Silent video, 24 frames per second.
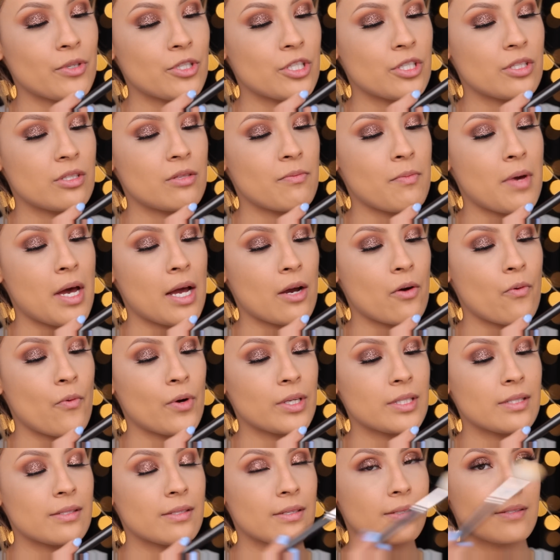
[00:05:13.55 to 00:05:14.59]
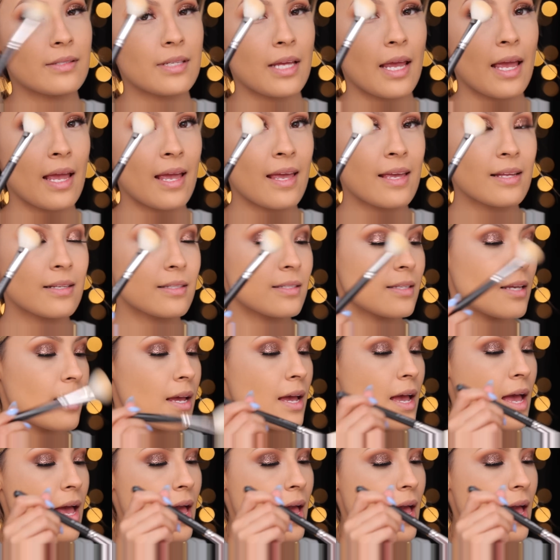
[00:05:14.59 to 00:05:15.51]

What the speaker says: which is the MAC 168.